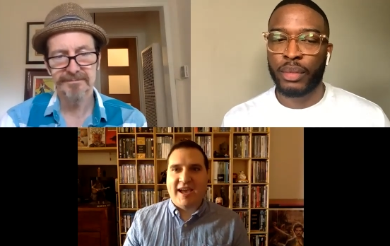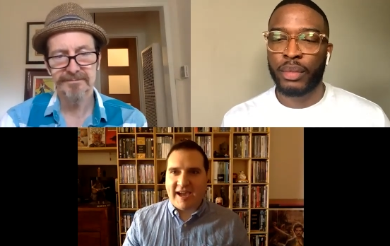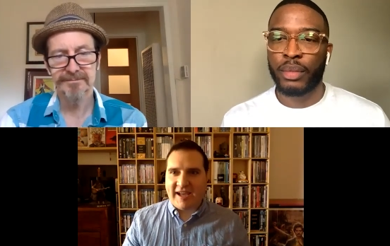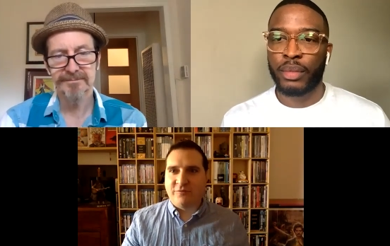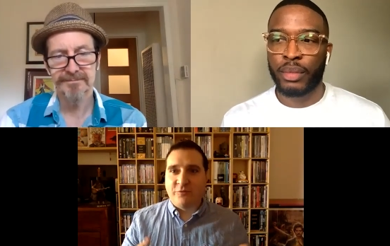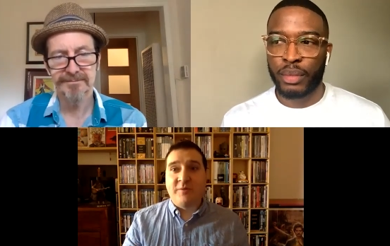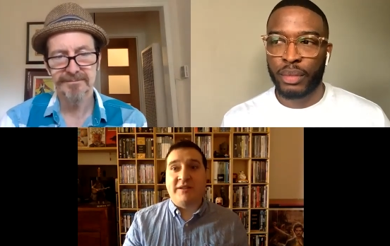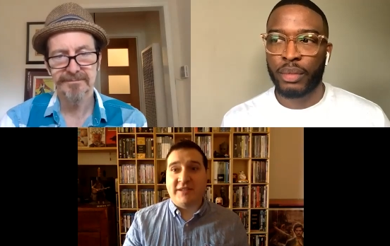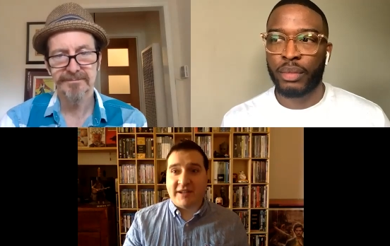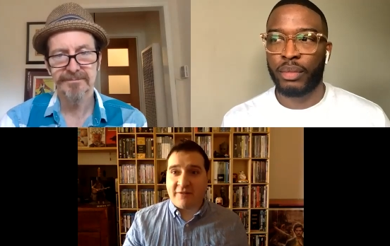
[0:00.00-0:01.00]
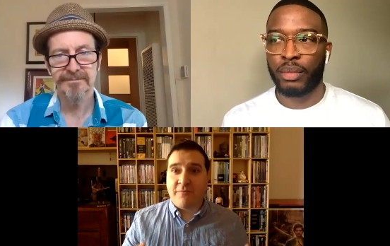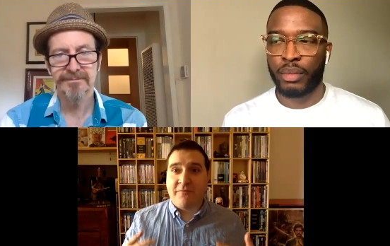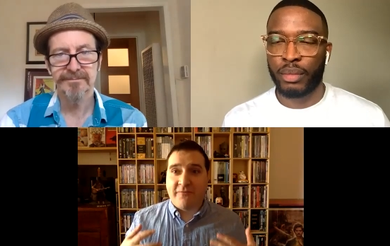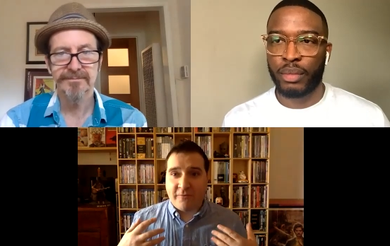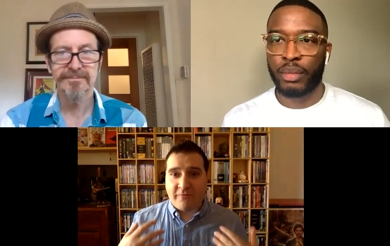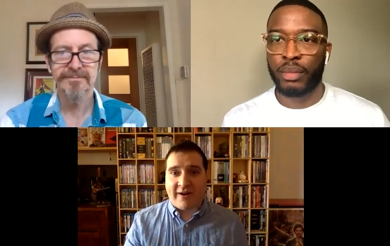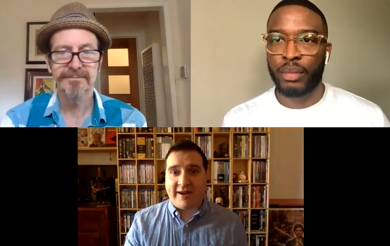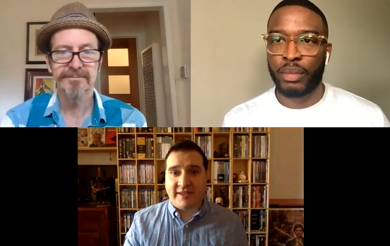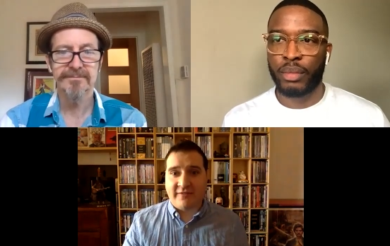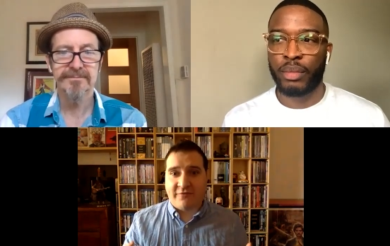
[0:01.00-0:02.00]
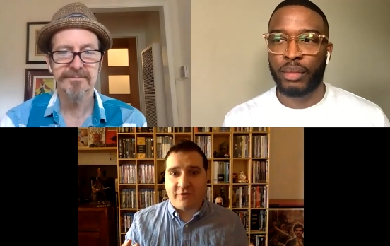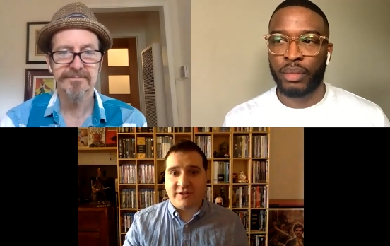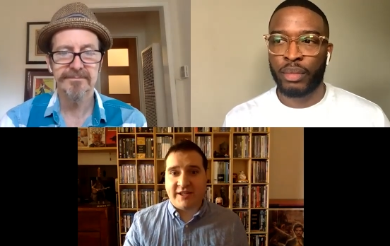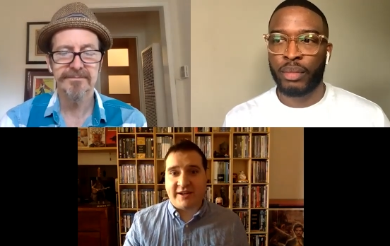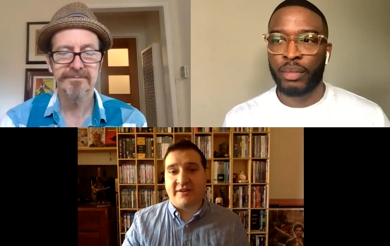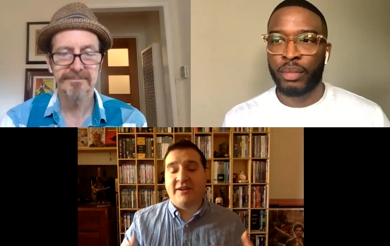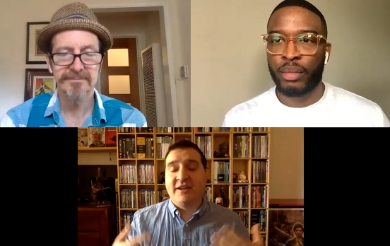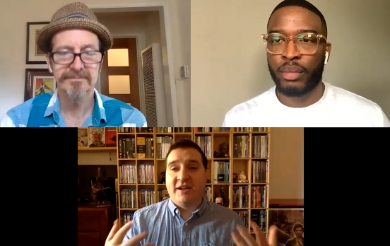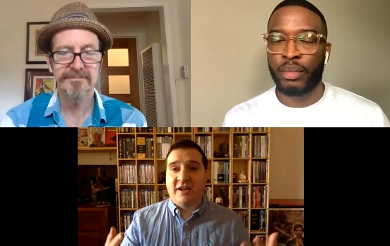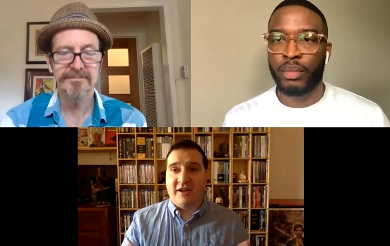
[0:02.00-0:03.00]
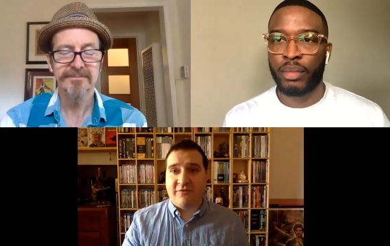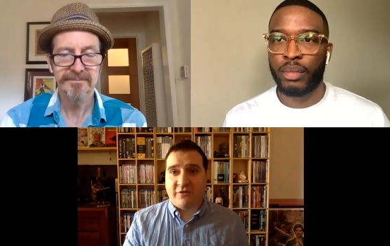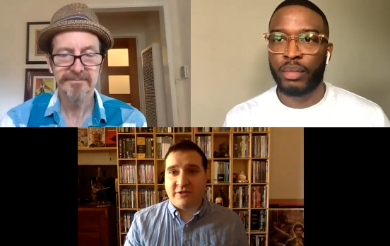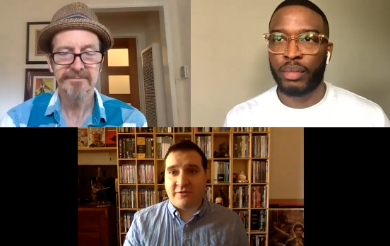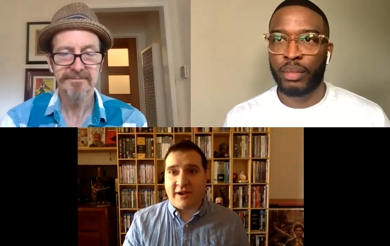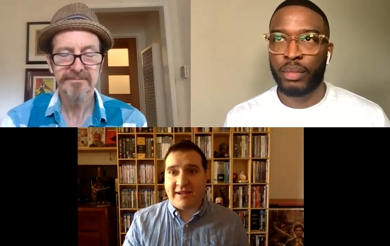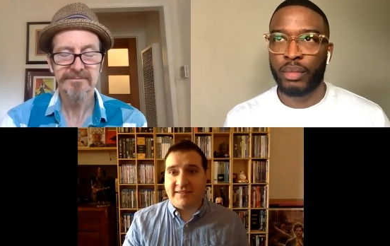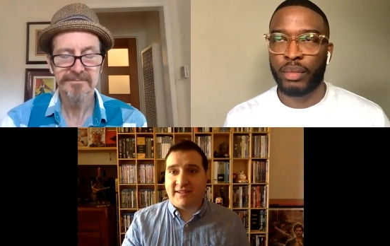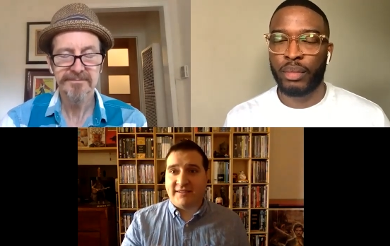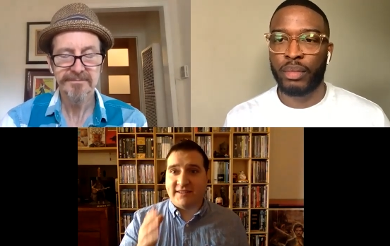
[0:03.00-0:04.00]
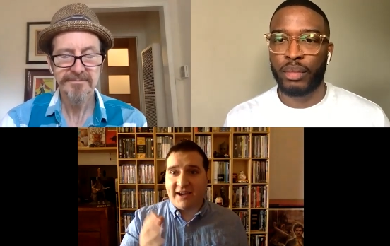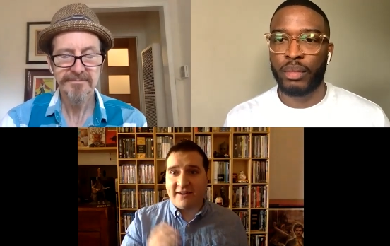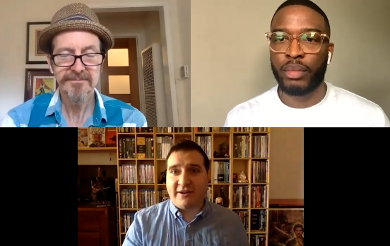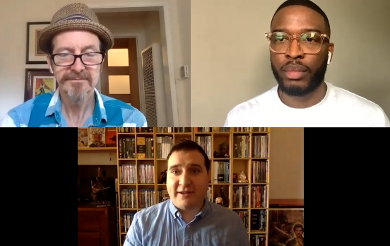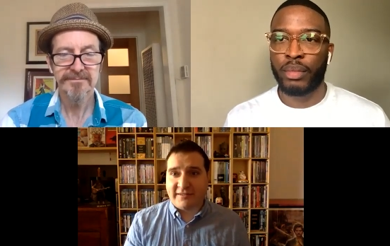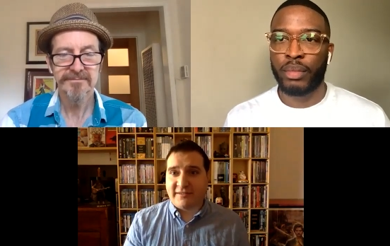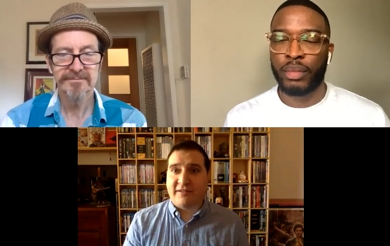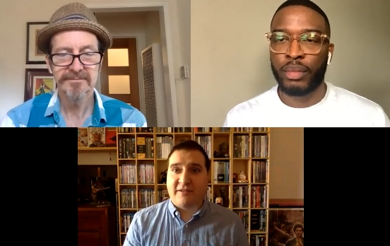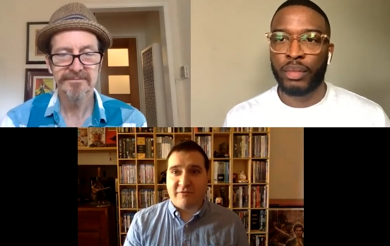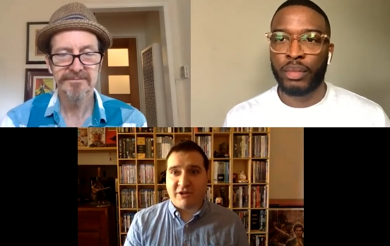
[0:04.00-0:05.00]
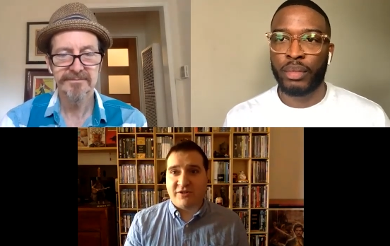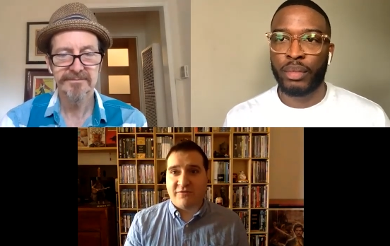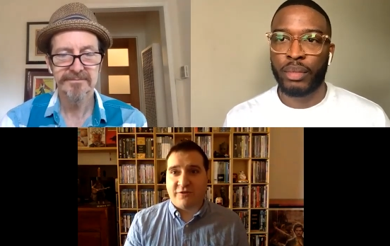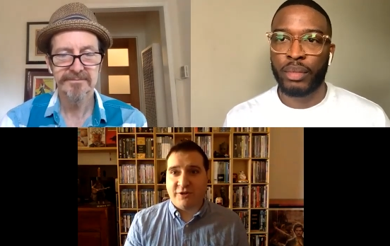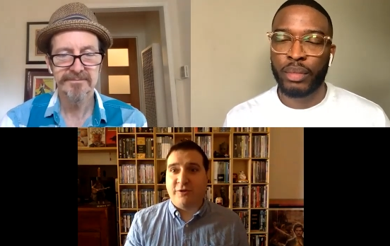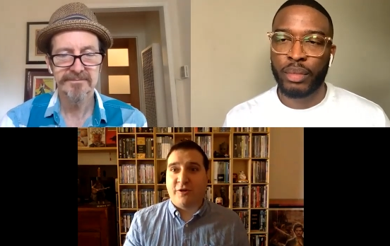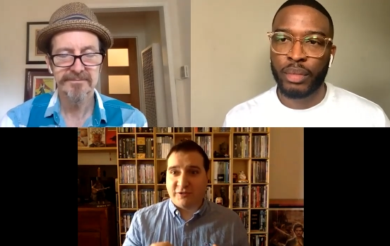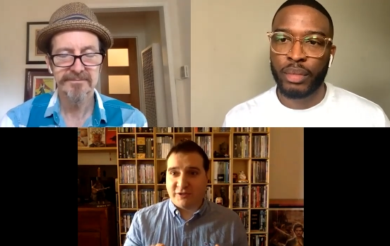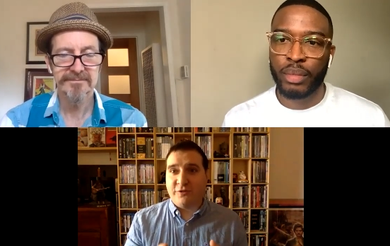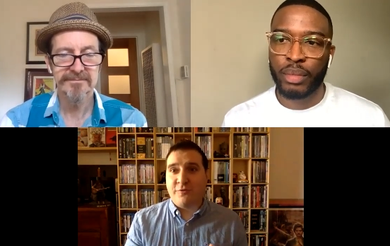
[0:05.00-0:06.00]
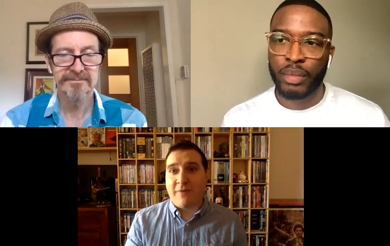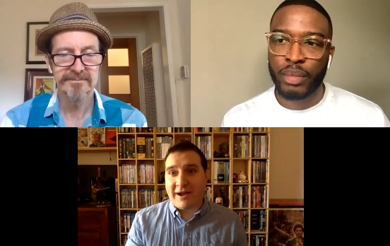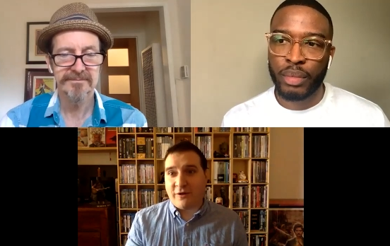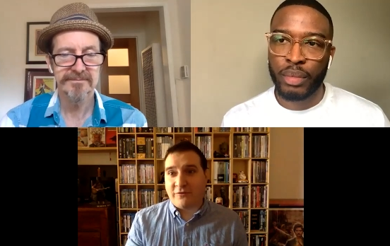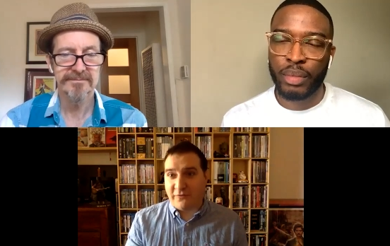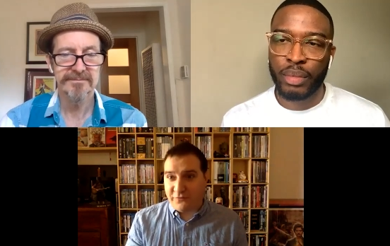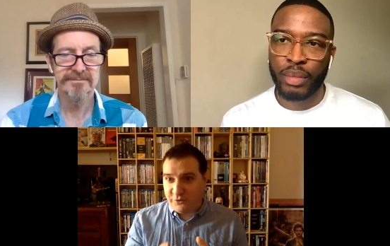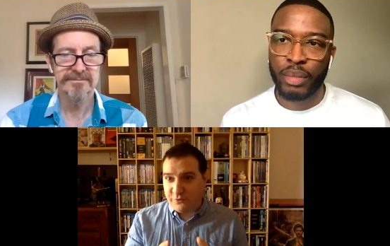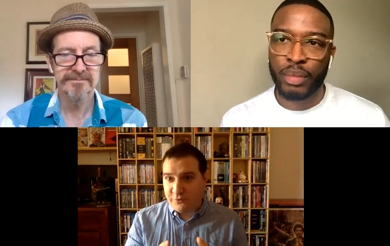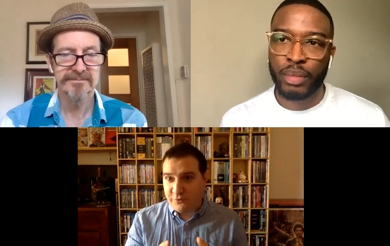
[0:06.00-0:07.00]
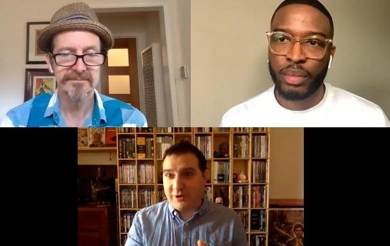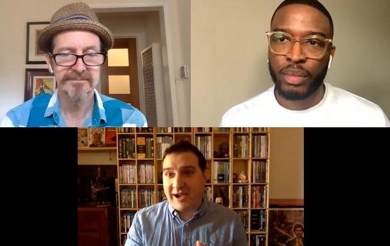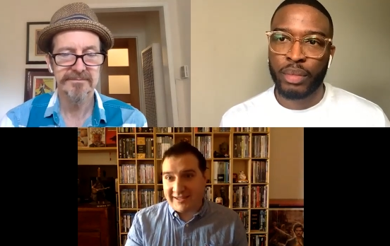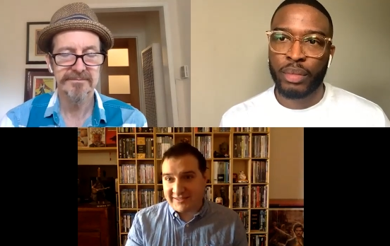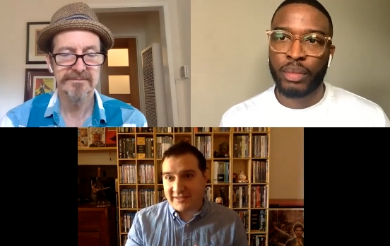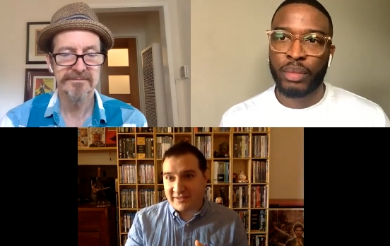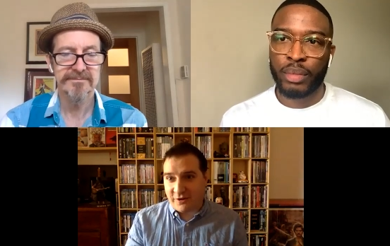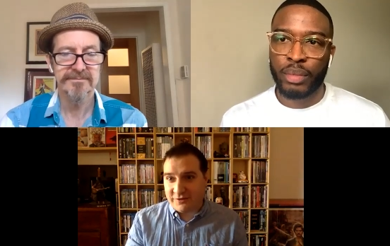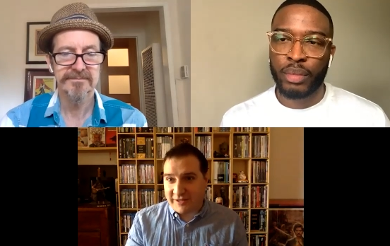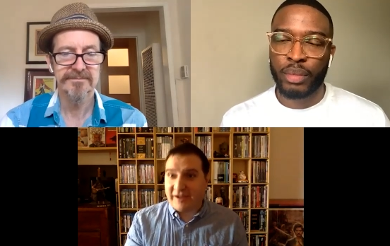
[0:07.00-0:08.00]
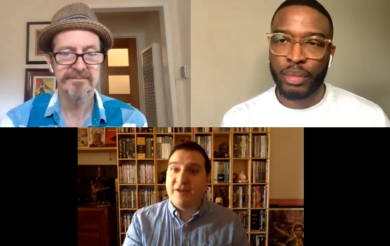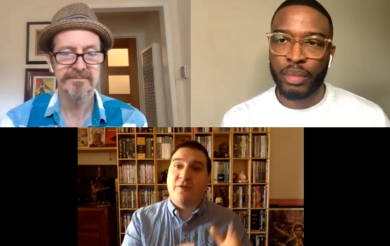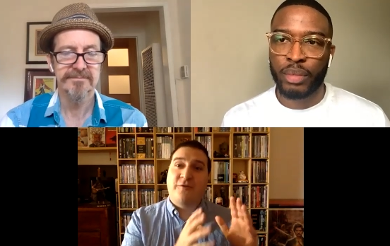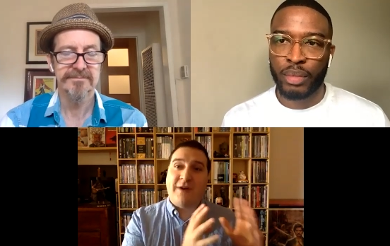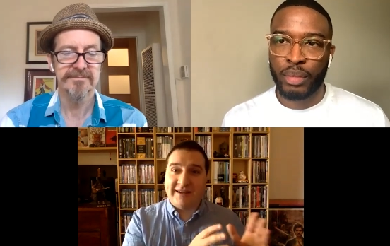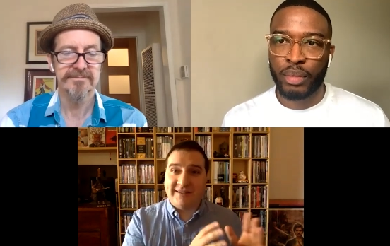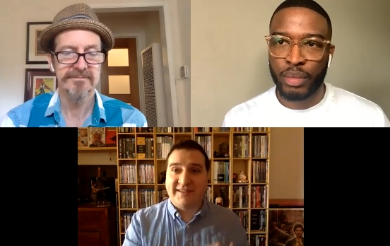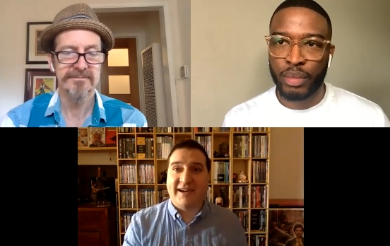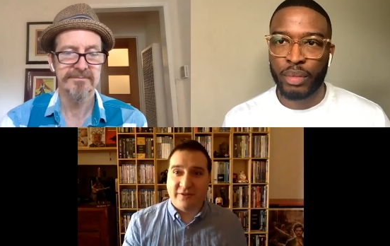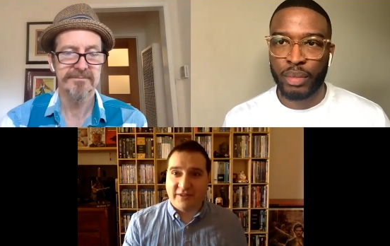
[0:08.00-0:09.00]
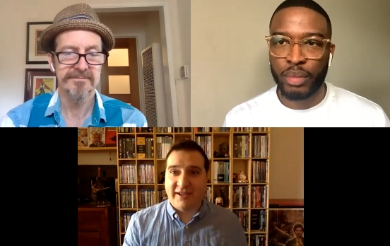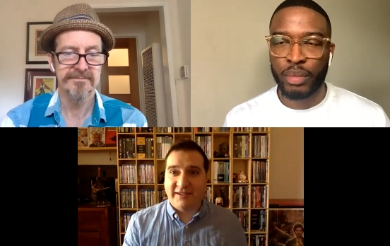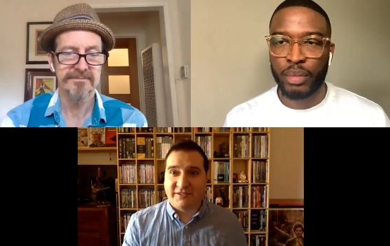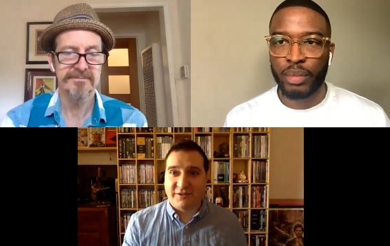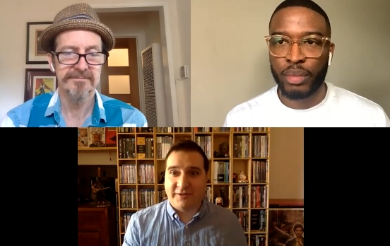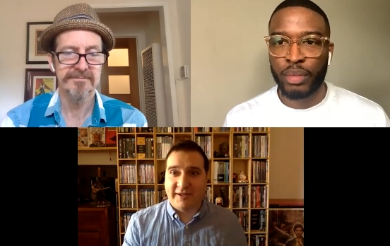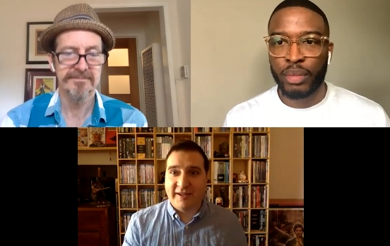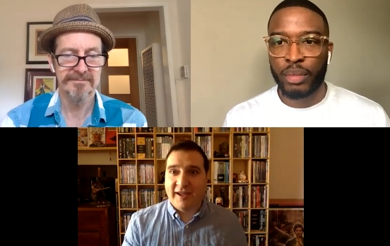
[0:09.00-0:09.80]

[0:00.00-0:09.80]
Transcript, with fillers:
Speaker 1: and women that are fighting for their uh, for their rights. And Zahari, it's a question for you because you're one of the few guys that is on the right side of the history.